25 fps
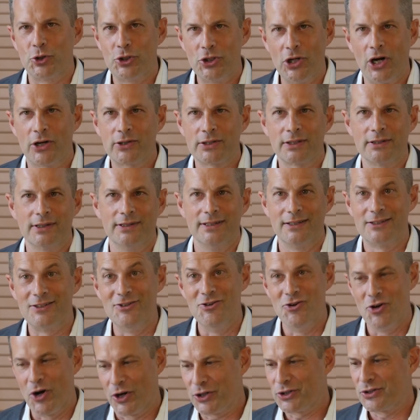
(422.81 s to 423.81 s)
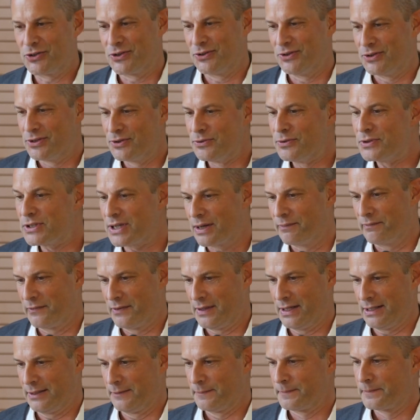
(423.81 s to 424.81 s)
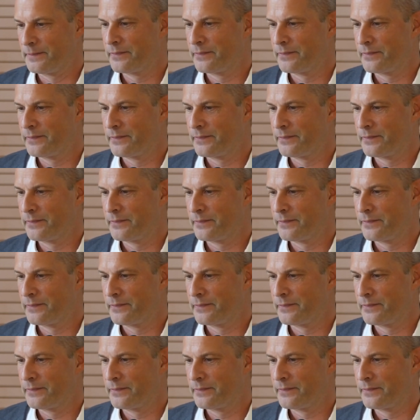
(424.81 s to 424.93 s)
a doctor is not to do something.